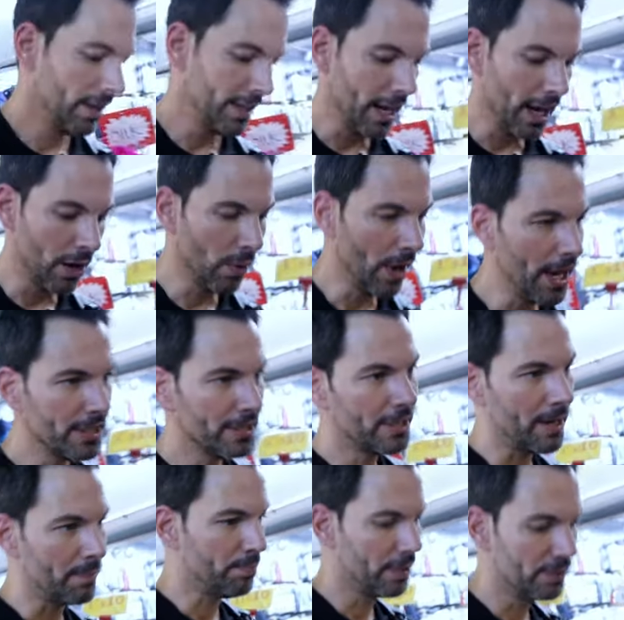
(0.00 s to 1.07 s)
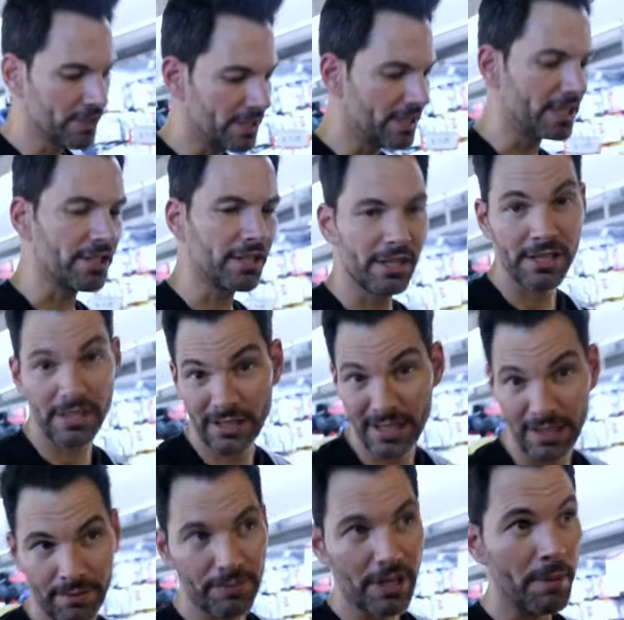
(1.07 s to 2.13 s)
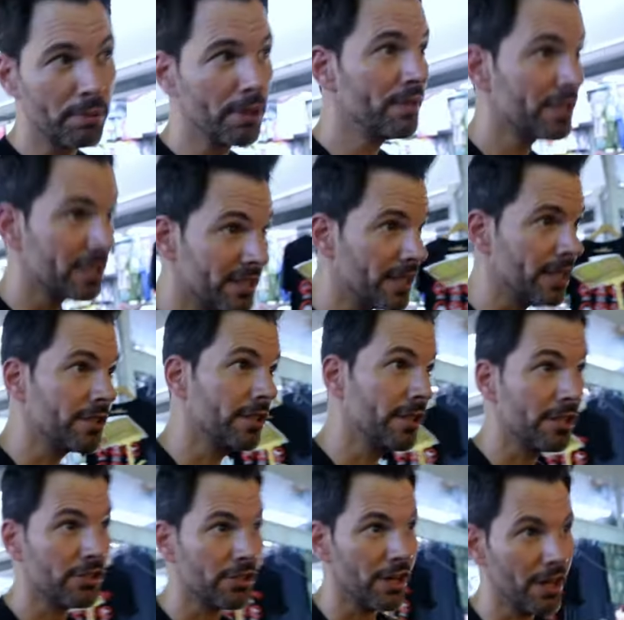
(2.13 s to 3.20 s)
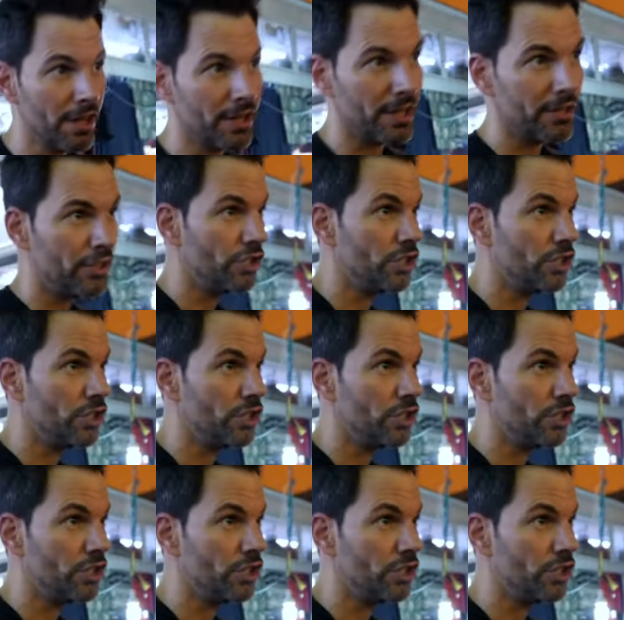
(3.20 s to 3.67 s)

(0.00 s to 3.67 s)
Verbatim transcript: Now, I, previously tested this. I previously tested this on the